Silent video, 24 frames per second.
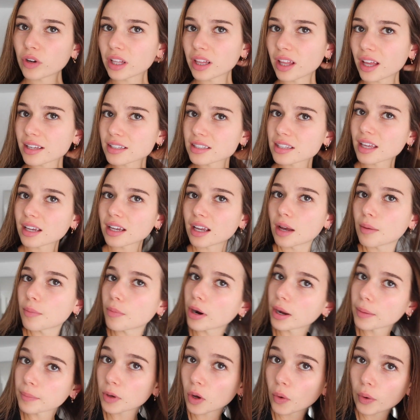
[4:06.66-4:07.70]
realized like
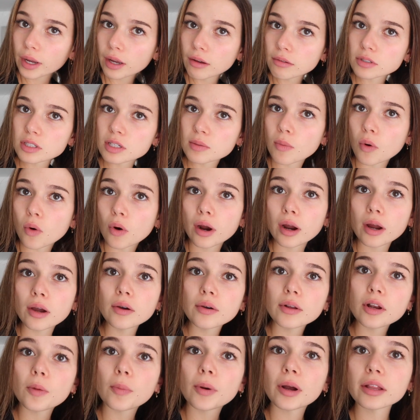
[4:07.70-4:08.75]
I'm, I'm going out
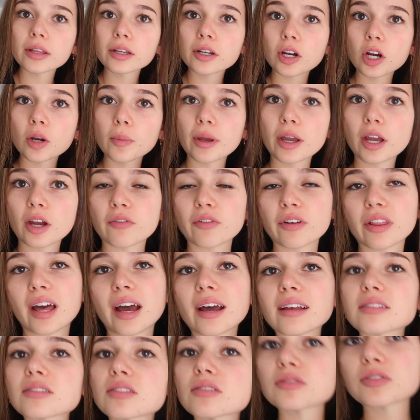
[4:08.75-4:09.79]
tomorrow and I'll probably curl my hair for
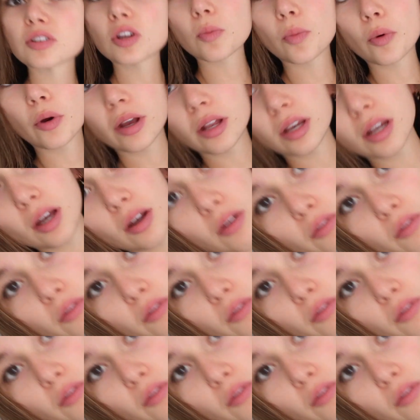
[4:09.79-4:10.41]
that. So there's no point